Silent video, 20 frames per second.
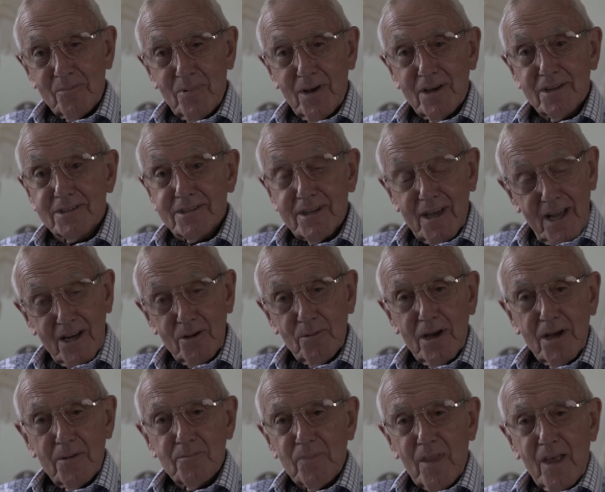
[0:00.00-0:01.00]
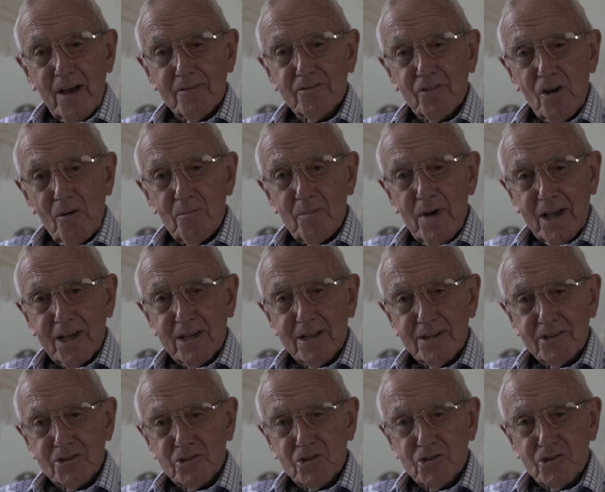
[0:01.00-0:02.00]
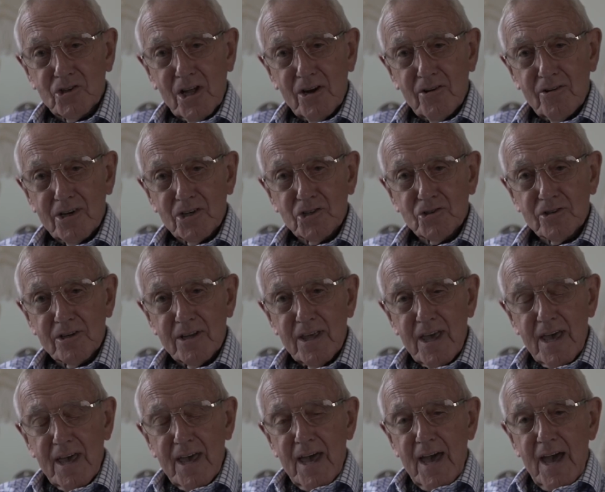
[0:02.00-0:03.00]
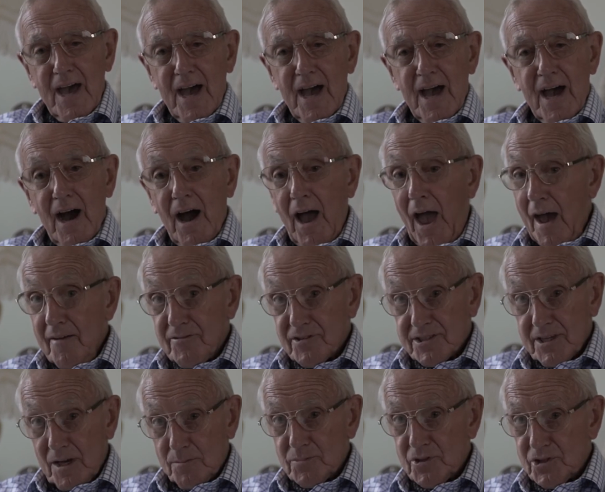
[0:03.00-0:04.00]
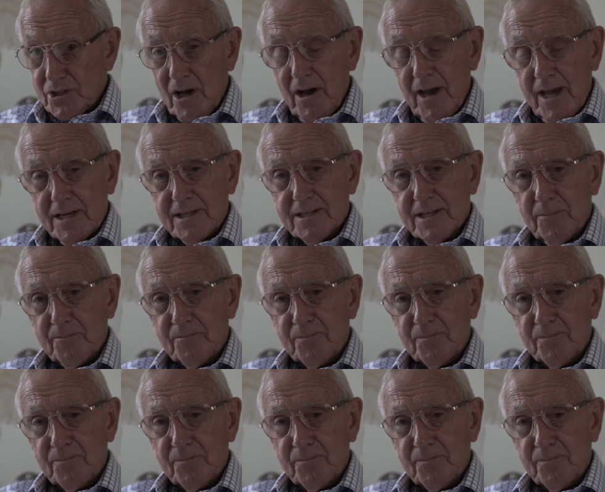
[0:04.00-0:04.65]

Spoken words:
But anyway, I've got macular degeneration. I have some sight.